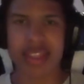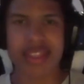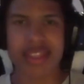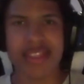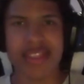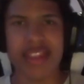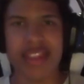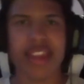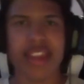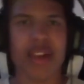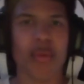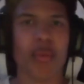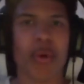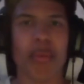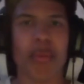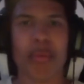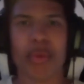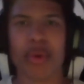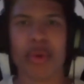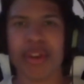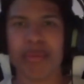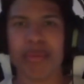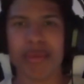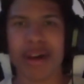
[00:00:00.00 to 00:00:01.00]
then at one
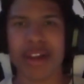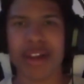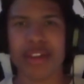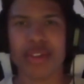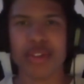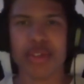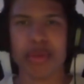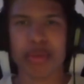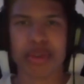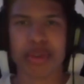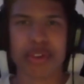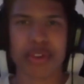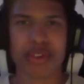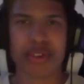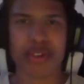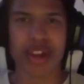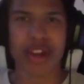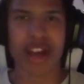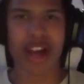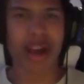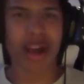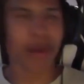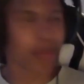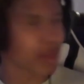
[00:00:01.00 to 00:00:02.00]
point in my YouTube career
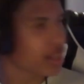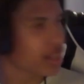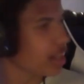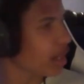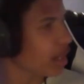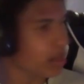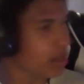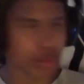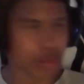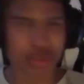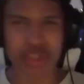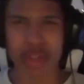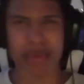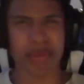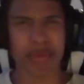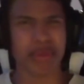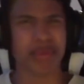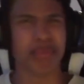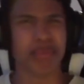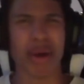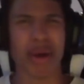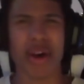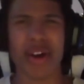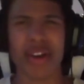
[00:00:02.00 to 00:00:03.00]
I became James
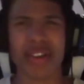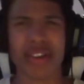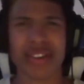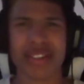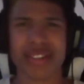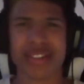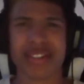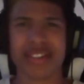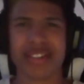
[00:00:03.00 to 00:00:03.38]
Bond.